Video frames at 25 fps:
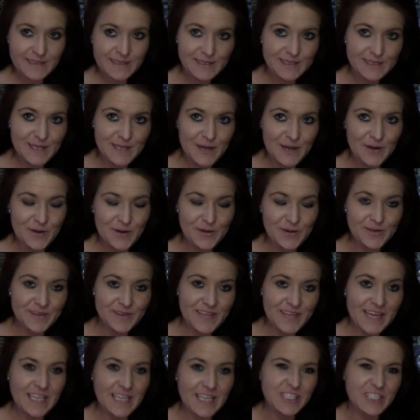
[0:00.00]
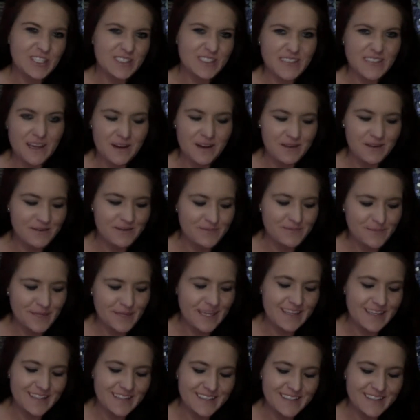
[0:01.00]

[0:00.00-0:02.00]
So I could just tell. But